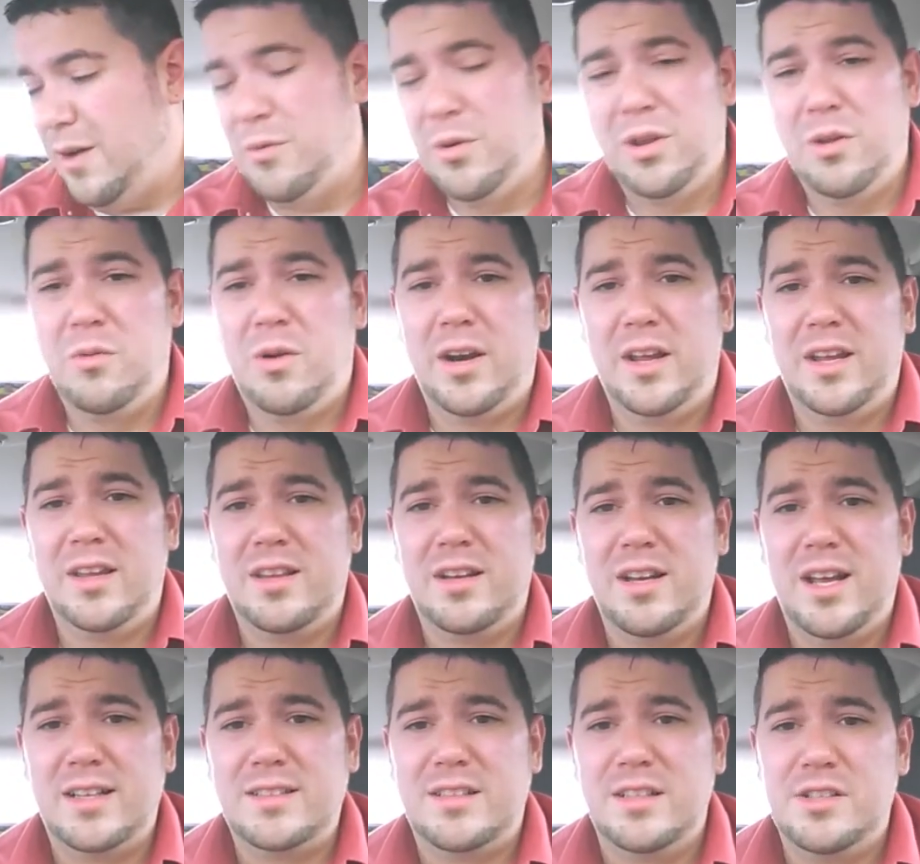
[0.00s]
really want to get the
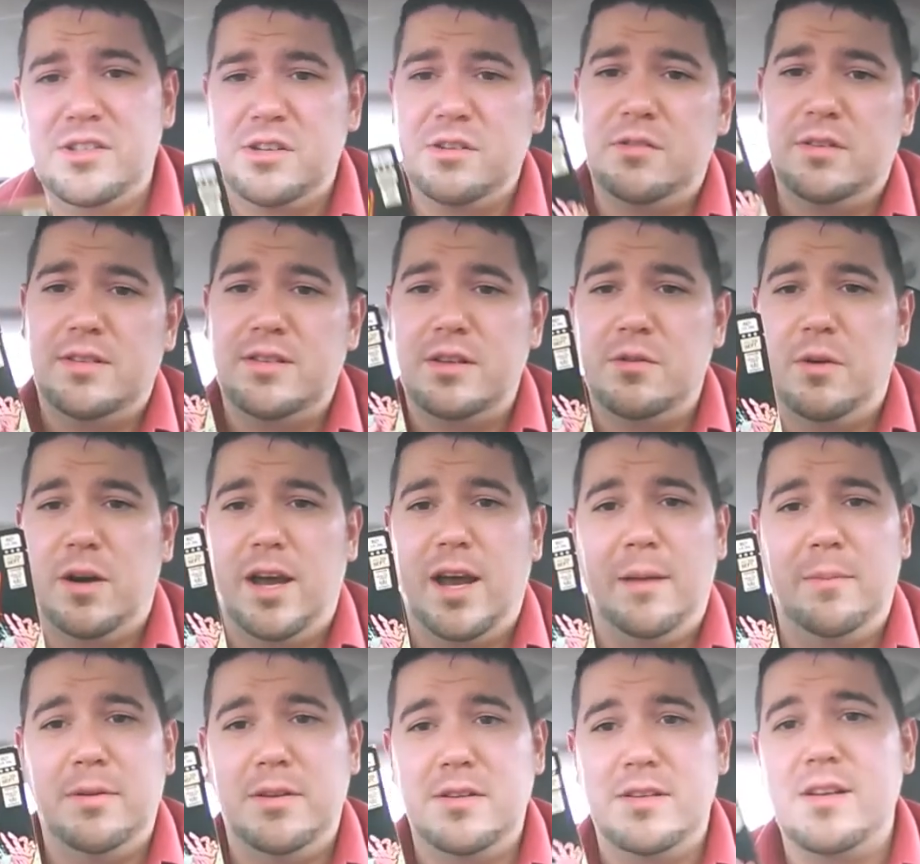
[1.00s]
next issue to see what
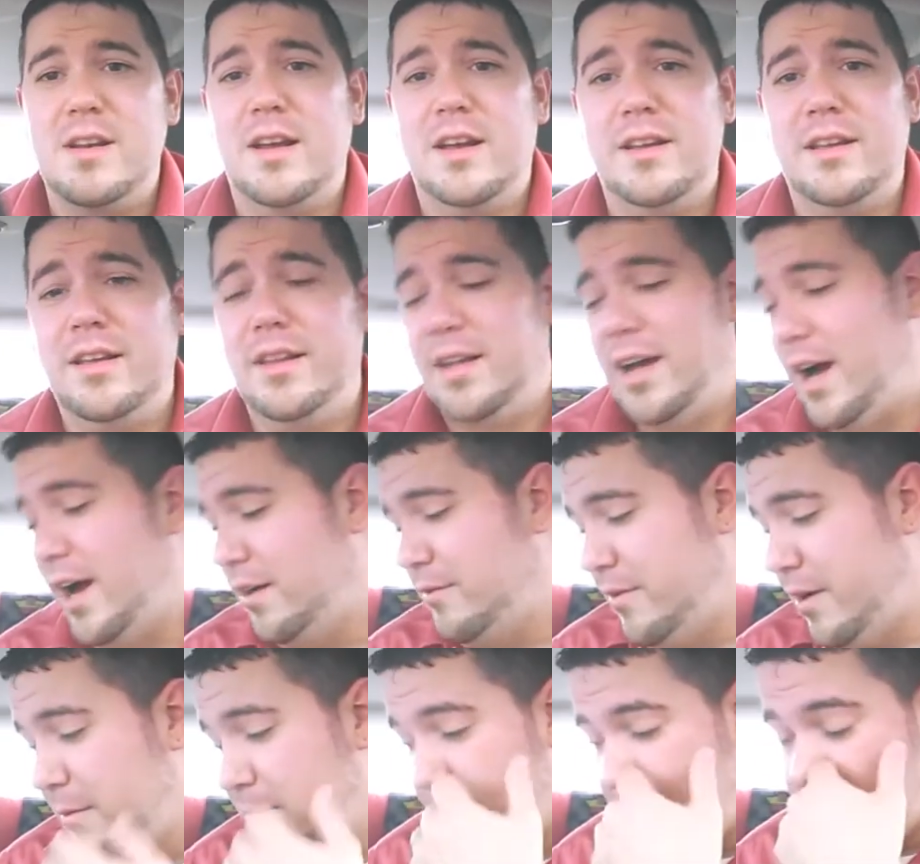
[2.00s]
happens in the
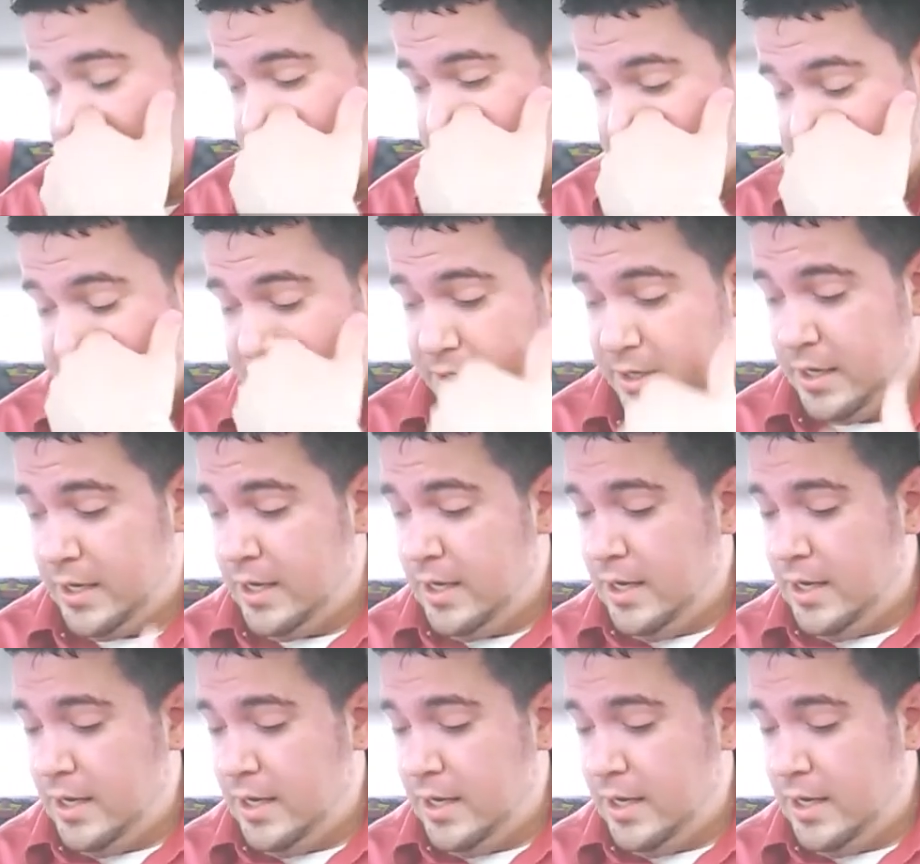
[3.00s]
iVampire story.